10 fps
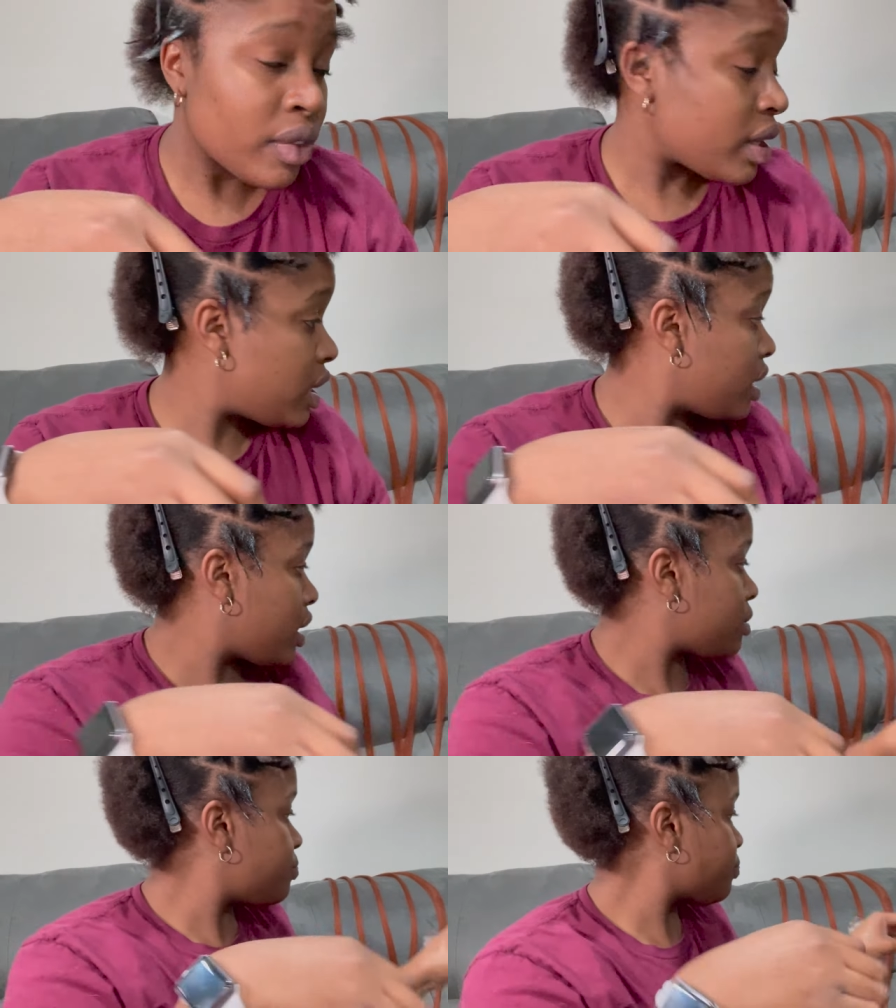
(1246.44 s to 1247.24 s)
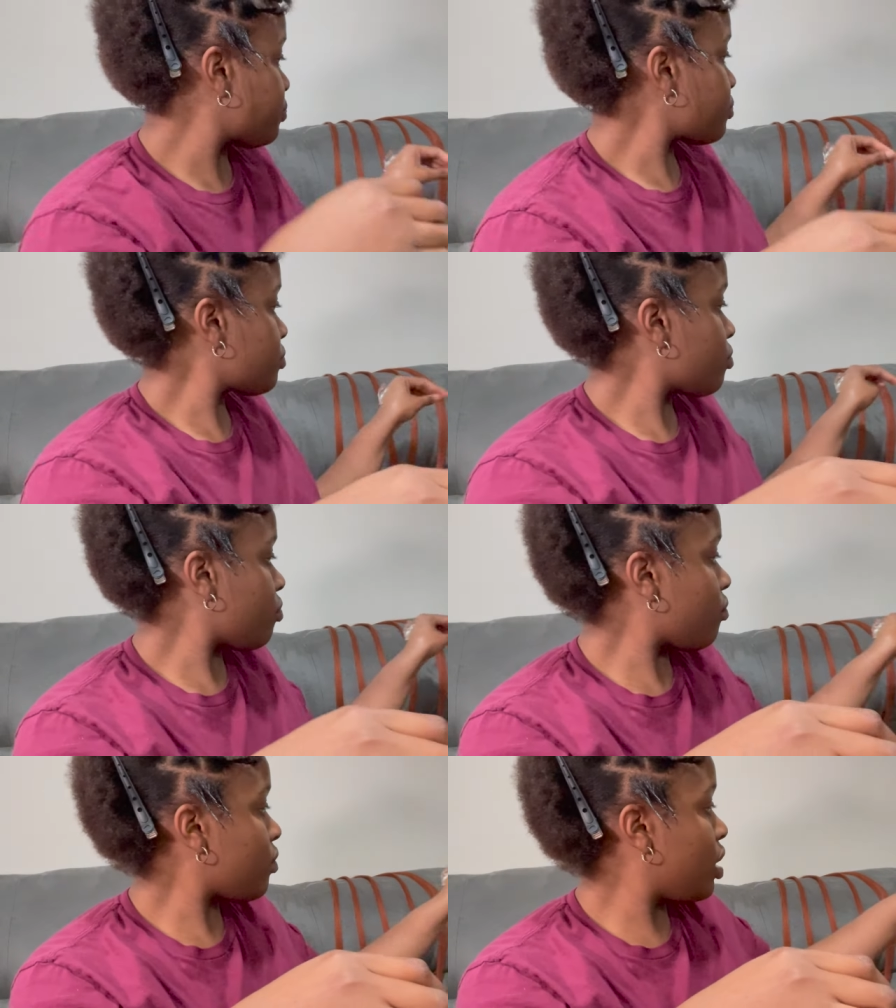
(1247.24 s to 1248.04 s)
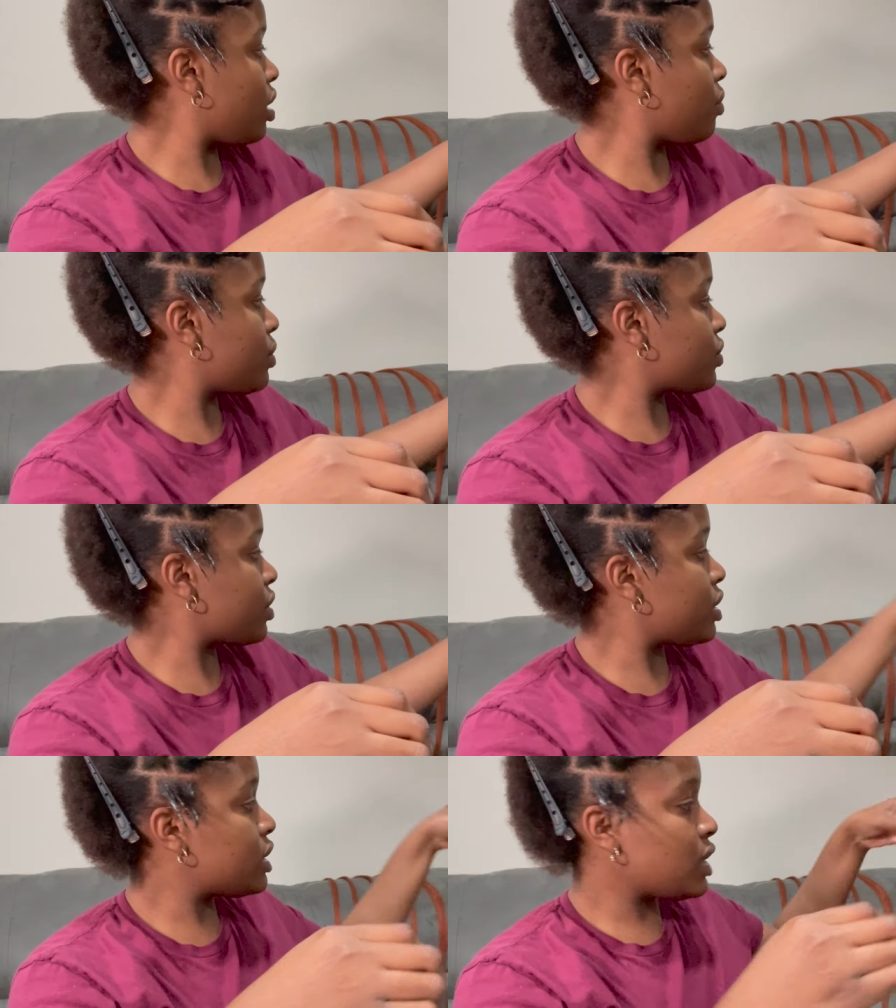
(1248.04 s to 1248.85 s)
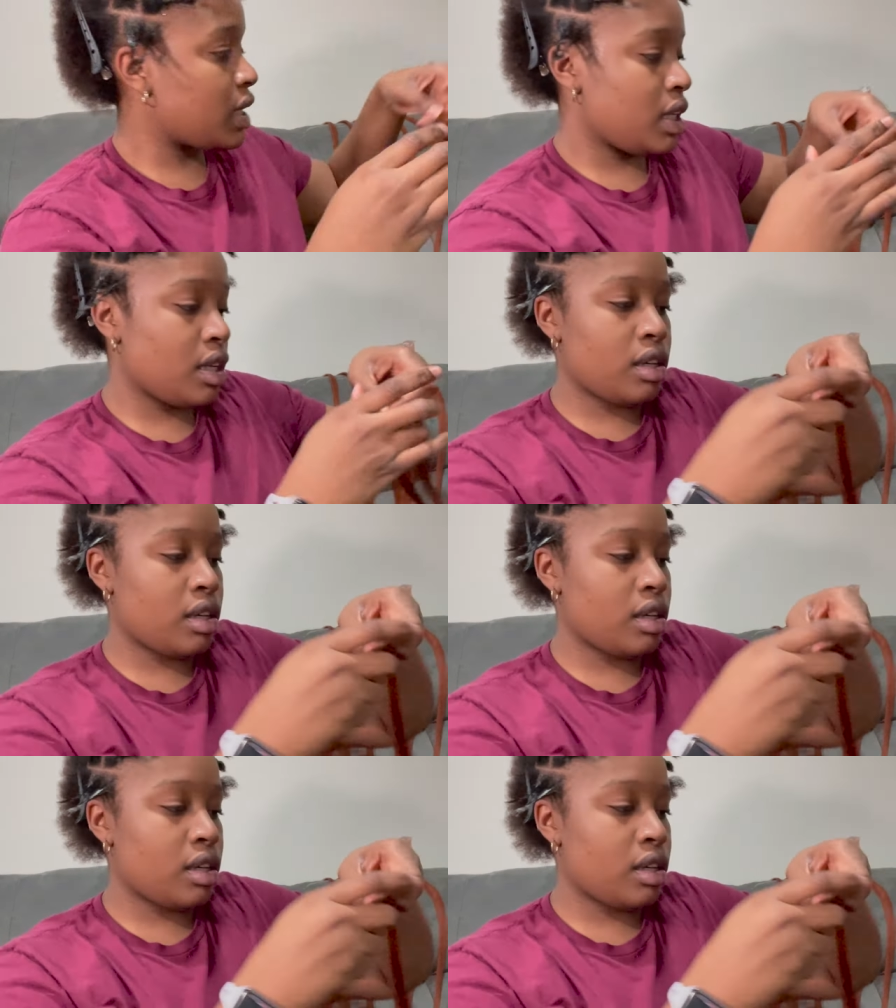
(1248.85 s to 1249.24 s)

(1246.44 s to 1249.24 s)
Okay, and we're just gonna take